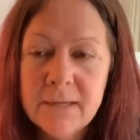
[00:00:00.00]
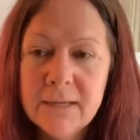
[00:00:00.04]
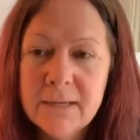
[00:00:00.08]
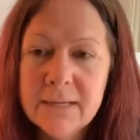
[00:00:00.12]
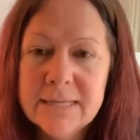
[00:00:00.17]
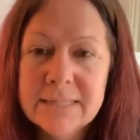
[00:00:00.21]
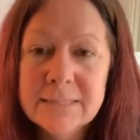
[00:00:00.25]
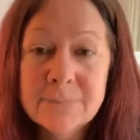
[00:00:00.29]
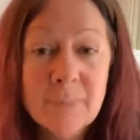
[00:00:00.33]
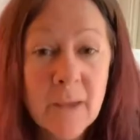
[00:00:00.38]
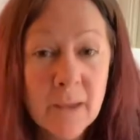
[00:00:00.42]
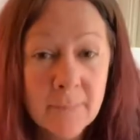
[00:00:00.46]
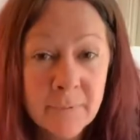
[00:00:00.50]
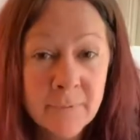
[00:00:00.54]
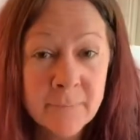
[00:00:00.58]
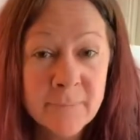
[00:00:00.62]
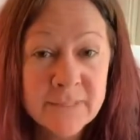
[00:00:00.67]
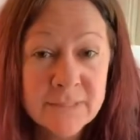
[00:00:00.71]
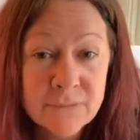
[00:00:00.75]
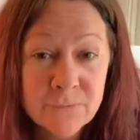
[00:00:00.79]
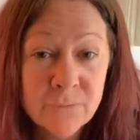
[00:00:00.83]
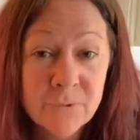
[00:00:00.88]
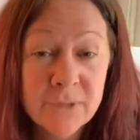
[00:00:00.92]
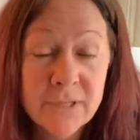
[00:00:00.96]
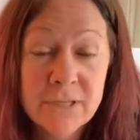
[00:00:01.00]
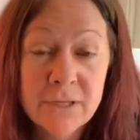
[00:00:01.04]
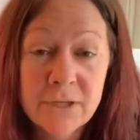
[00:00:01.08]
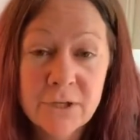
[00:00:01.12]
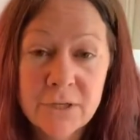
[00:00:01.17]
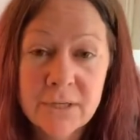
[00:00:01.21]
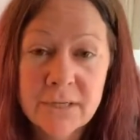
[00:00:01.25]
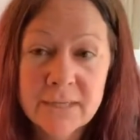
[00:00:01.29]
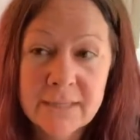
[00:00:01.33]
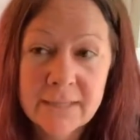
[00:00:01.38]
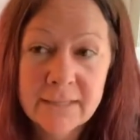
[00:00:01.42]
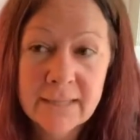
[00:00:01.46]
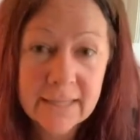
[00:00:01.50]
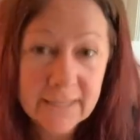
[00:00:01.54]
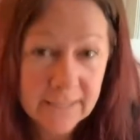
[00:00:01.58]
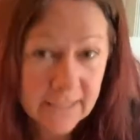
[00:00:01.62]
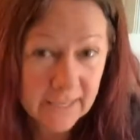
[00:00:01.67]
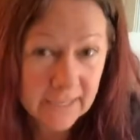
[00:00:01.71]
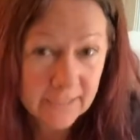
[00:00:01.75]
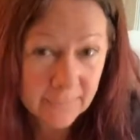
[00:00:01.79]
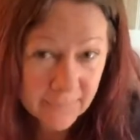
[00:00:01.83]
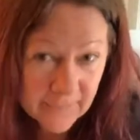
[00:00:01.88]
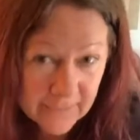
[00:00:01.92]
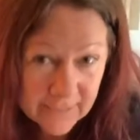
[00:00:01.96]
because peppermint's really good at like
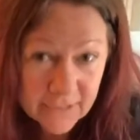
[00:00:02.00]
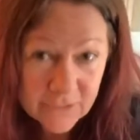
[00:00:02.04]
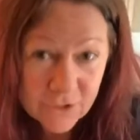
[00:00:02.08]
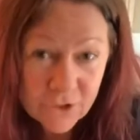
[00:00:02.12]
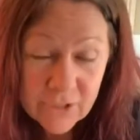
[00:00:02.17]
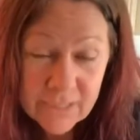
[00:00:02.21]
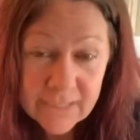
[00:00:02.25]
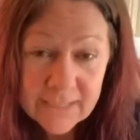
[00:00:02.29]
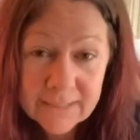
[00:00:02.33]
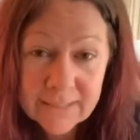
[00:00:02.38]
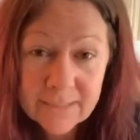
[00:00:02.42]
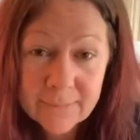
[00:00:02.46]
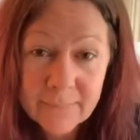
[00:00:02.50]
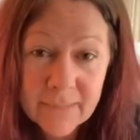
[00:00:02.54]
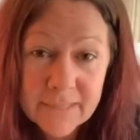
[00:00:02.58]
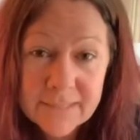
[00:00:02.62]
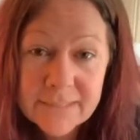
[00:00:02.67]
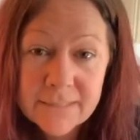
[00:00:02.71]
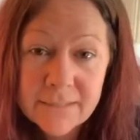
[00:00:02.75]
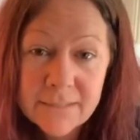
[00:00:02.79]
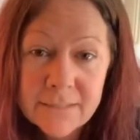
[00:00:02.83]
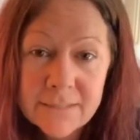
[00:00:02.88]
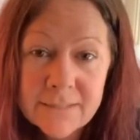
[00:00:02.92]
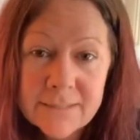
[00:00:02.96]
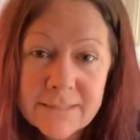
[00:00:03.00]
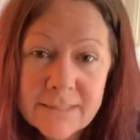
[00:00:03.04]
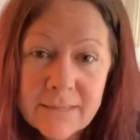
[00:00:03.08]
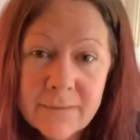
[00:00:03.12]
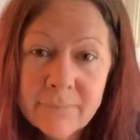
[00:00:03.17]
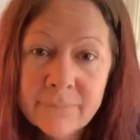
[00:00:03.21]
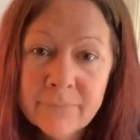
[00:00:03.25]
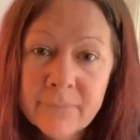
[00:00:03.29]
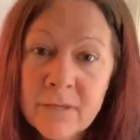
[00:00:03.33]
kind of penetrating the muscles,